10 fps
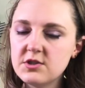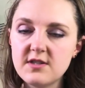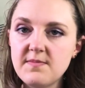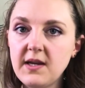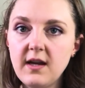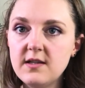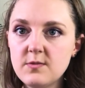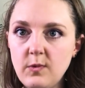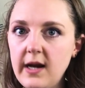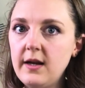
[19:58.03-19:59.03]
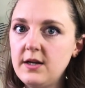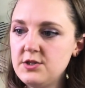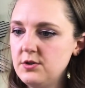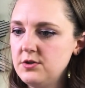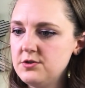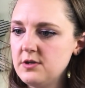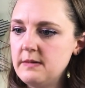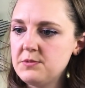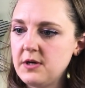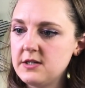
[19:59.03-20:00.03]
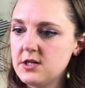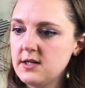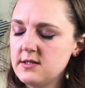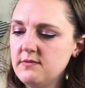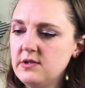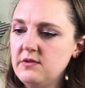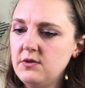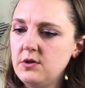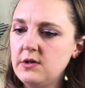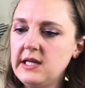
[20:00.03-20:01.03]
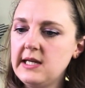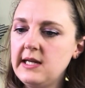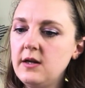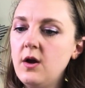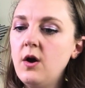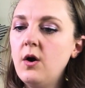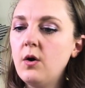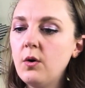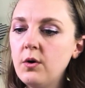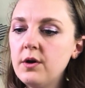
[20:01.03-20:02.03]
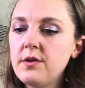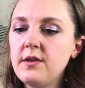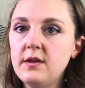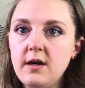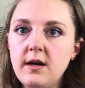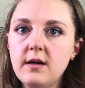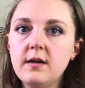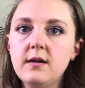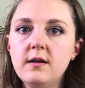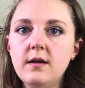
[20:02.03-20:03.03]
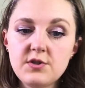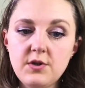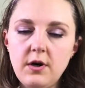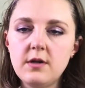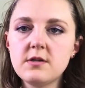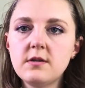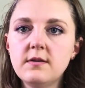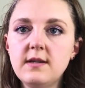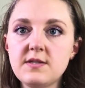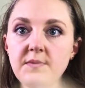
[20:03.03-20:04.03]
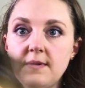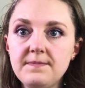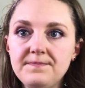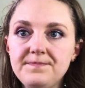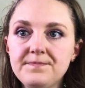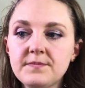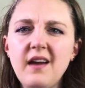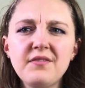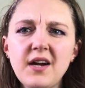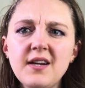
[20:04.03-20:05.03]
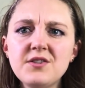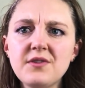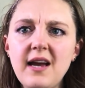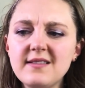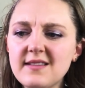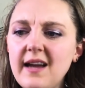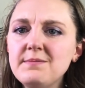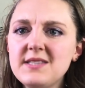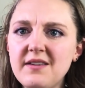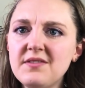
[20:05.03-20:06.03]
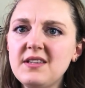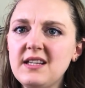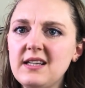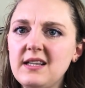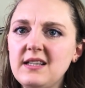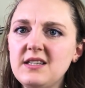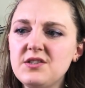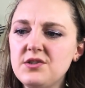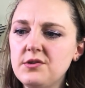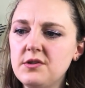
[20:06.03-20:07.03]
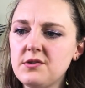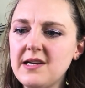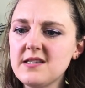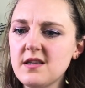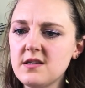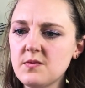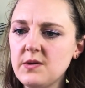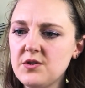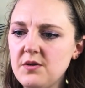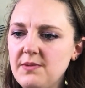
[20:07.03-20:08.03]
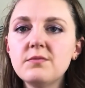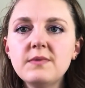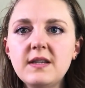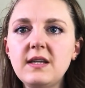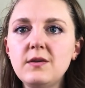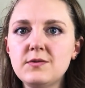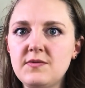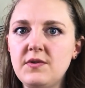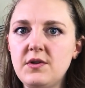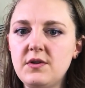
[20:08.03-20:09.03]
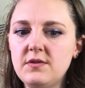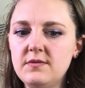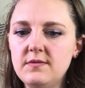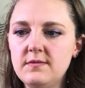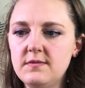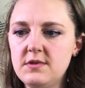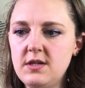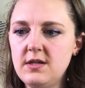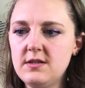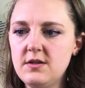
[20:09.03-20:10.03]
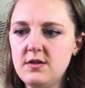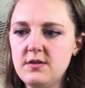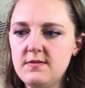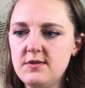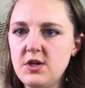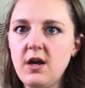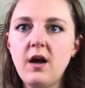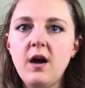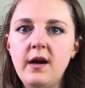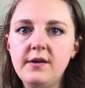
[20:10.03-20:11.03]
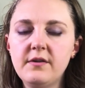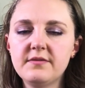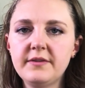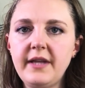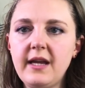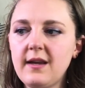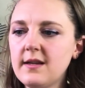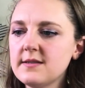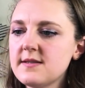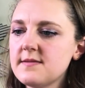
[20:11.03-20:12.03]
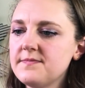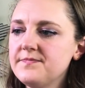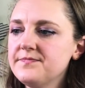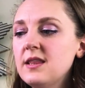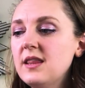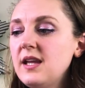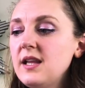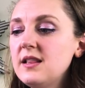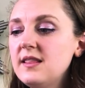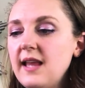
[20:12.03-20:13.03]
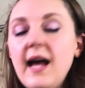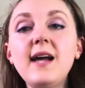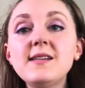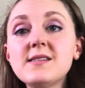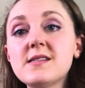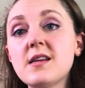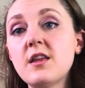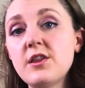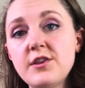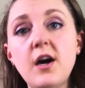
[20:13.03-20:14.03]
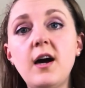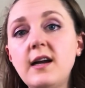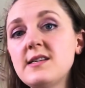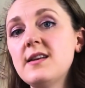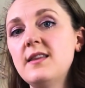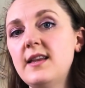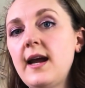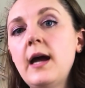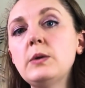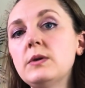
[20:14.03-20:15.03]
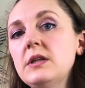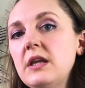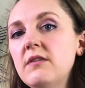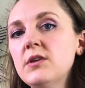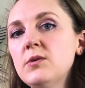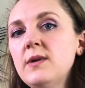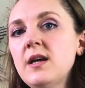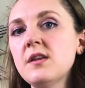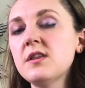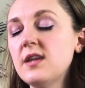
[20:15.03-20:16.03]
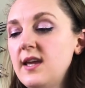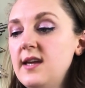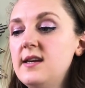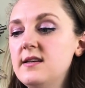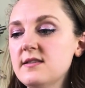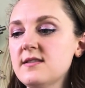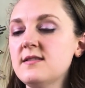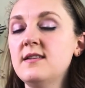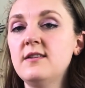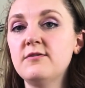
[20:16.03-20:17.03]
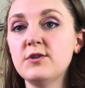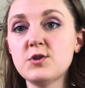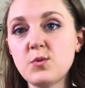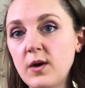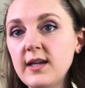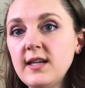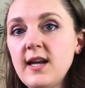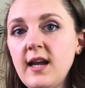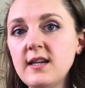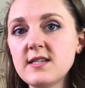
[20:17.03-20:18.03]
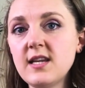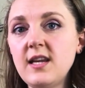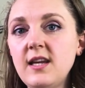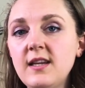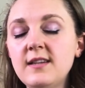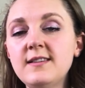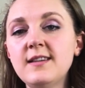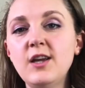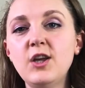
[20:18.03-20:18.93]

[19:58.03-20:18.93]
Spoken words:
just because why not do your dream project even if you don't need it, or the long skirt, this one. I forgot a dress. I'm definitely gonna need to do a dress this winter. They're really useful to chuck on over leggings. The last thought that I will leave you with is, for 2019,